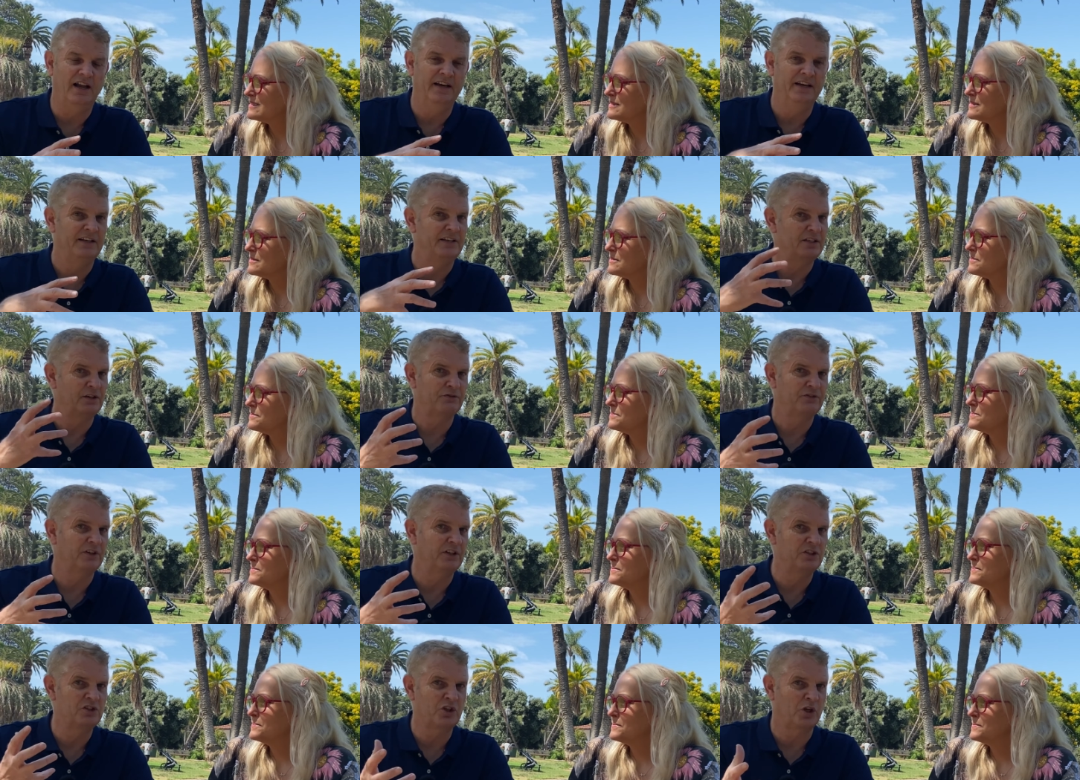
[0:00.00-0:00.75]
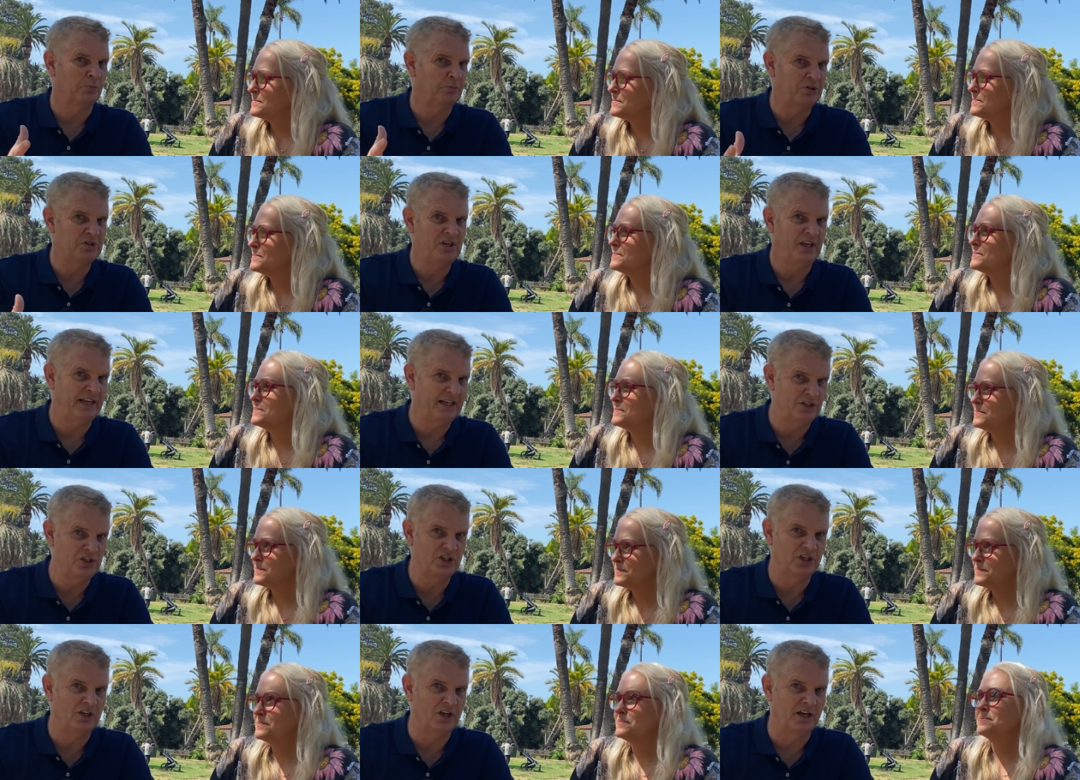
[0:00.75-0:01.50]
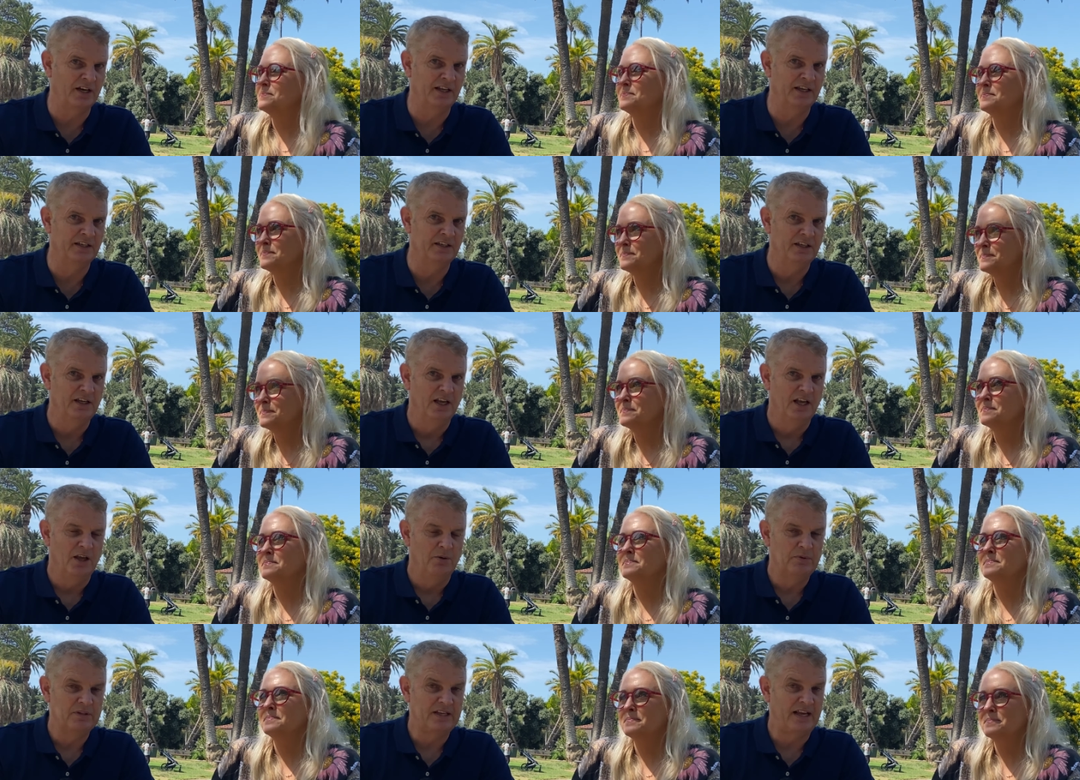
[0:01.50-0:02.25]
Speaker 1: a different interpretation on it
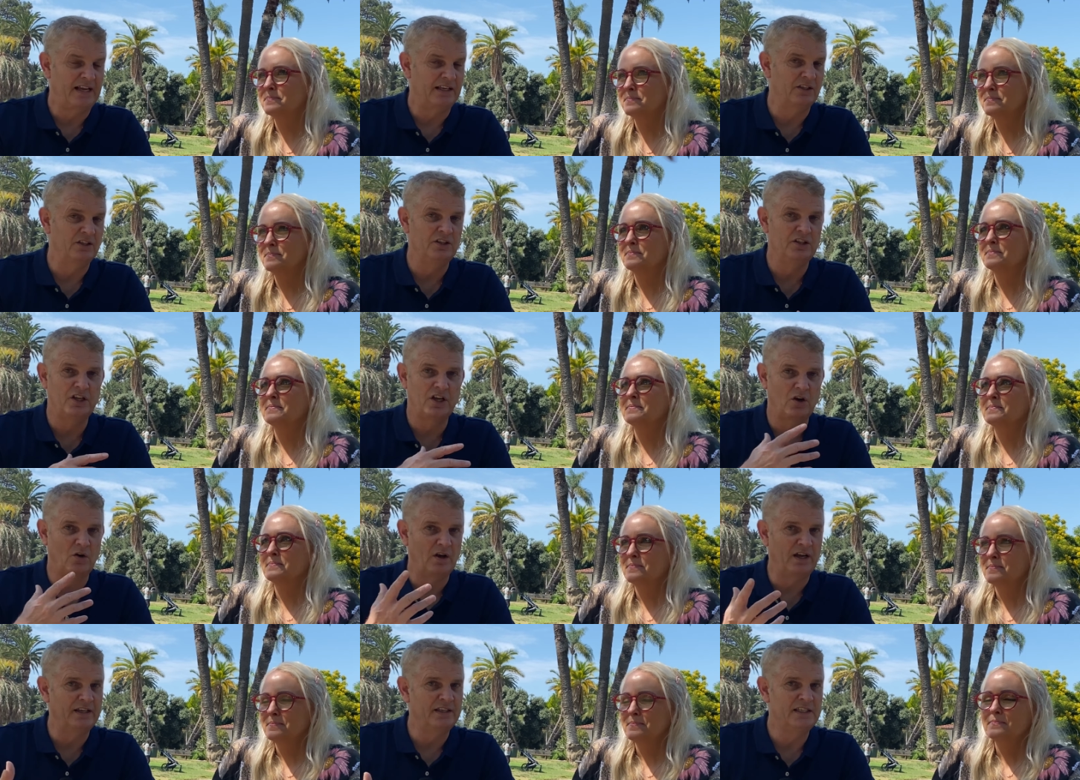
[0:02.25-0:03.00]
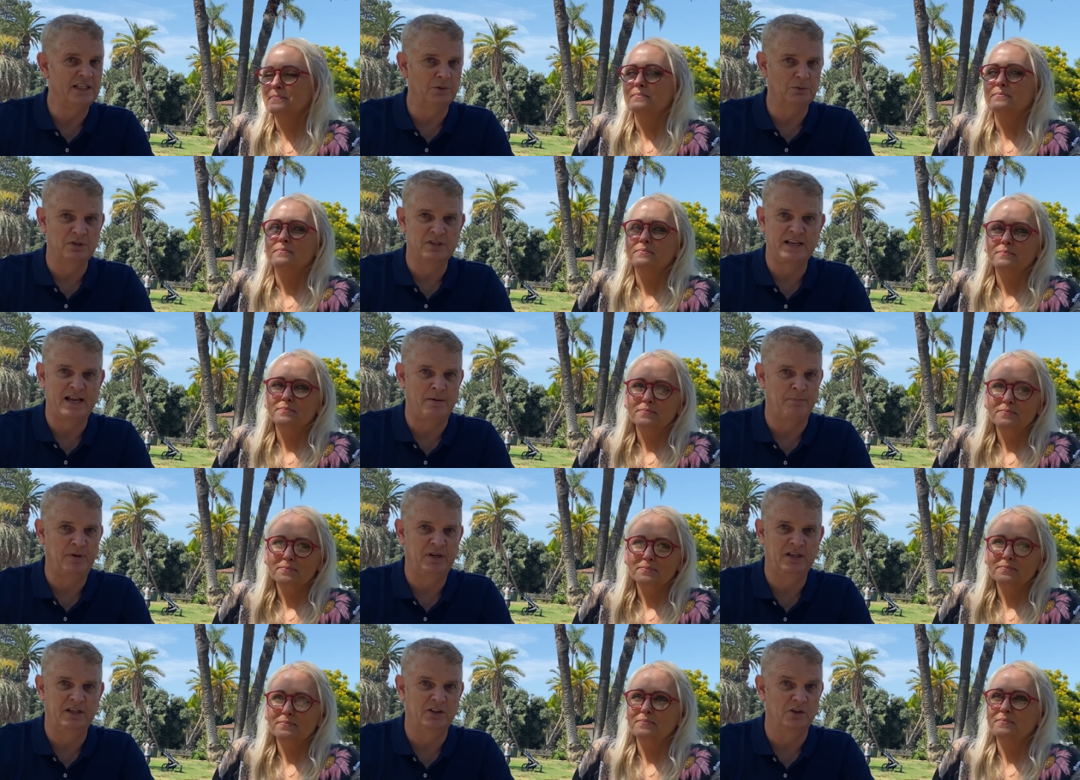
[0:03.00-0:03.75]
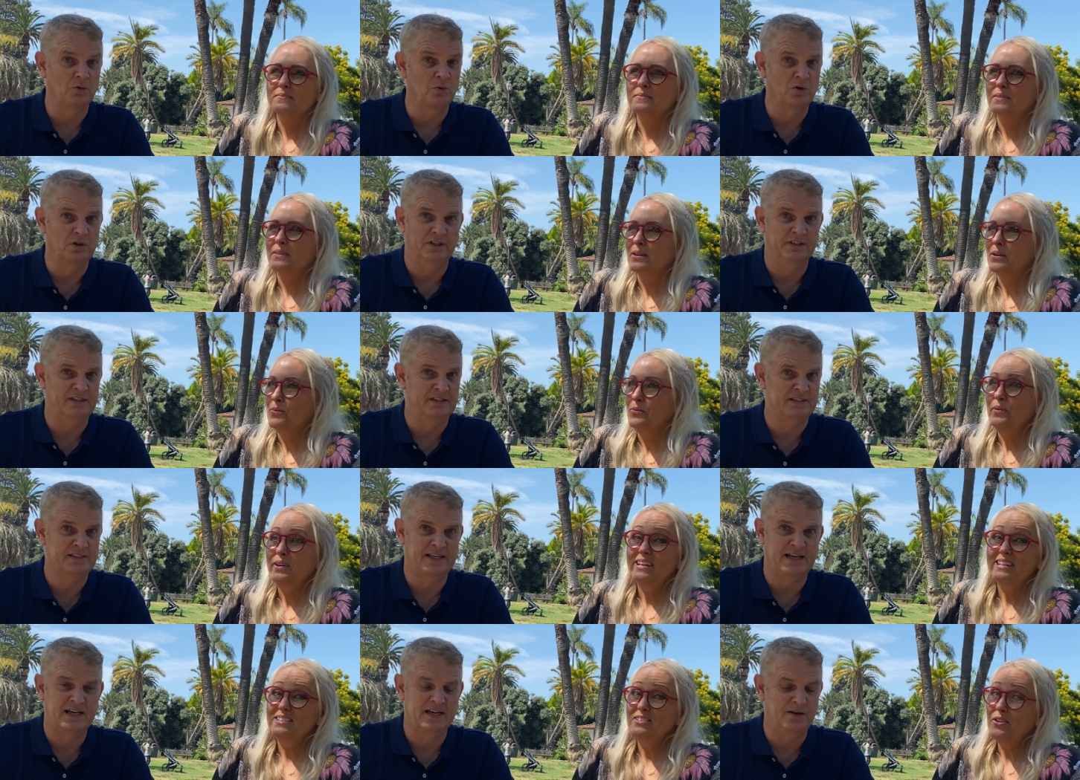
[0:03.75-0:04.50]
I had no idea what was happening in the world at this we
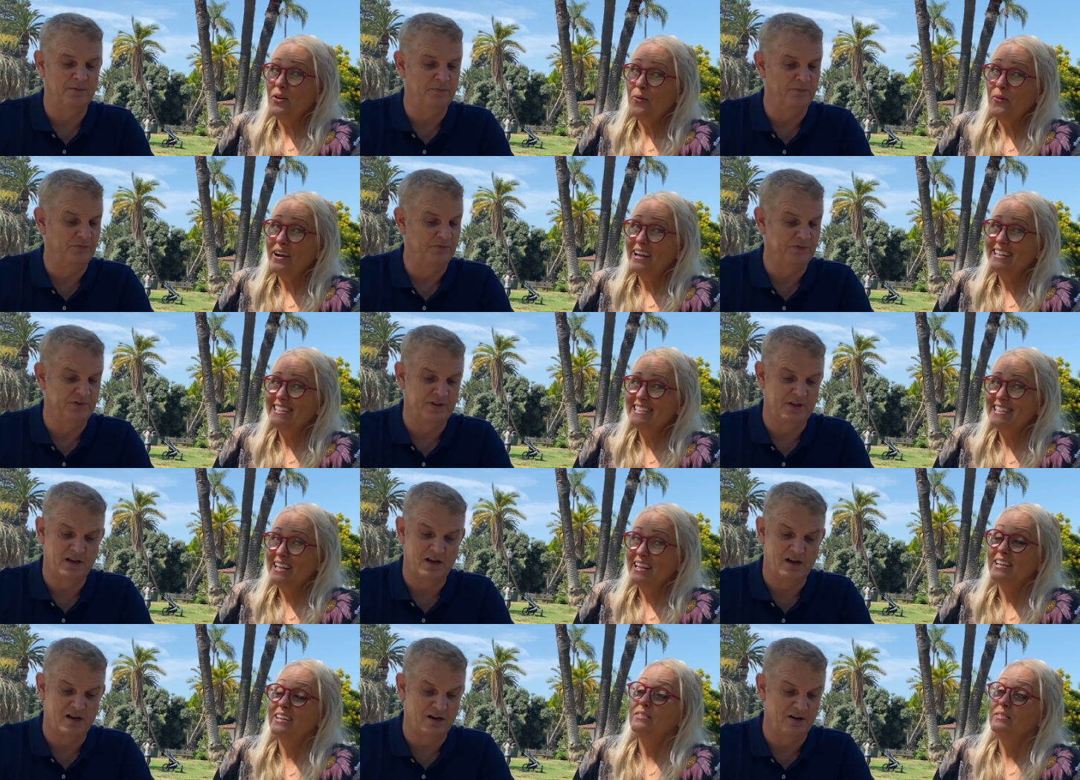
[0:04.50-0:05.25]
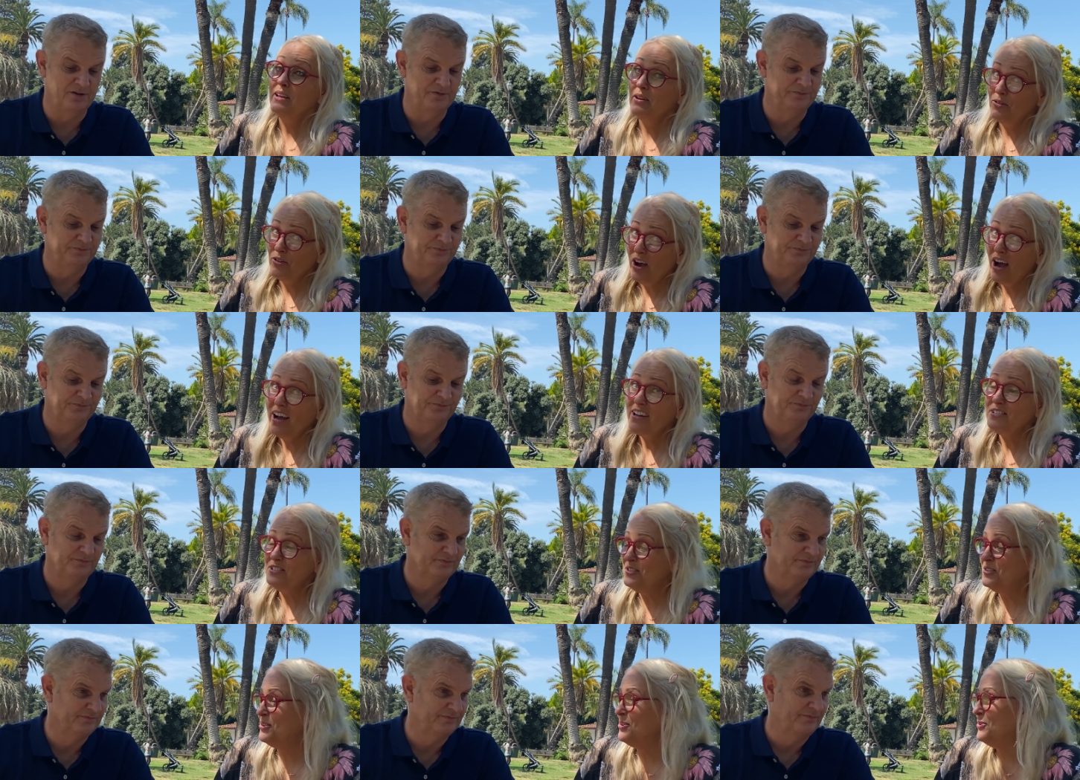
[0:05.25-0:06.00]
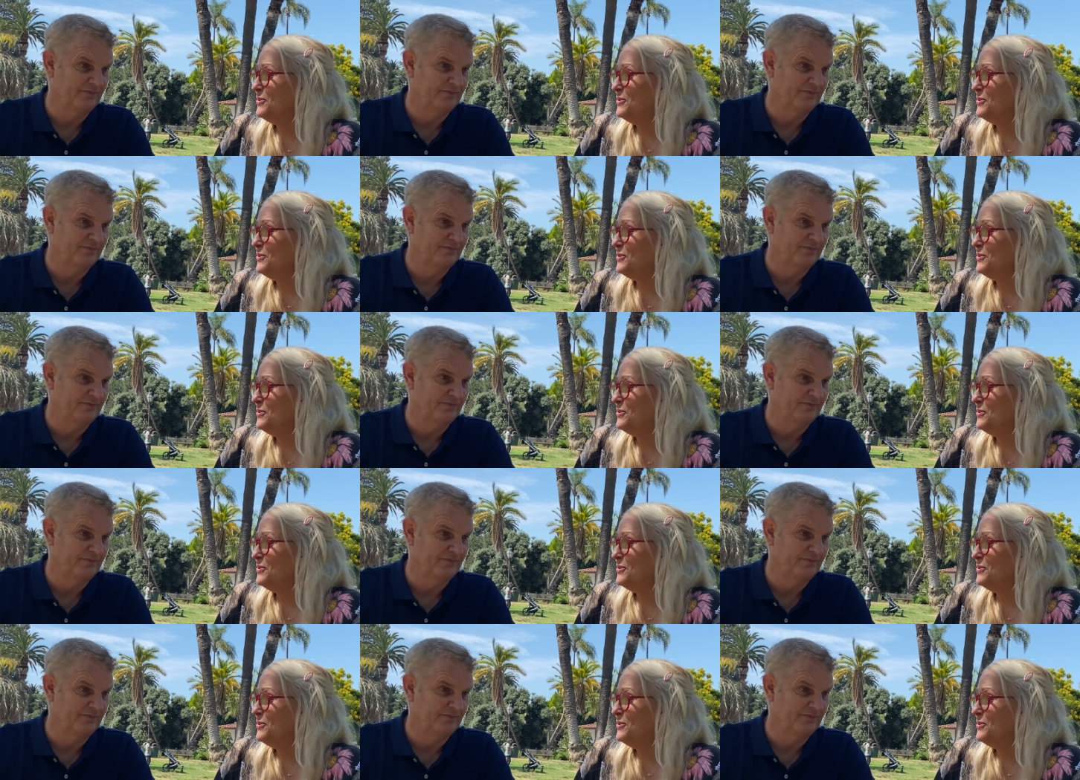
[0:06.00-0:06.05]
time. no idea. No. no.
Speaker 2: God knew.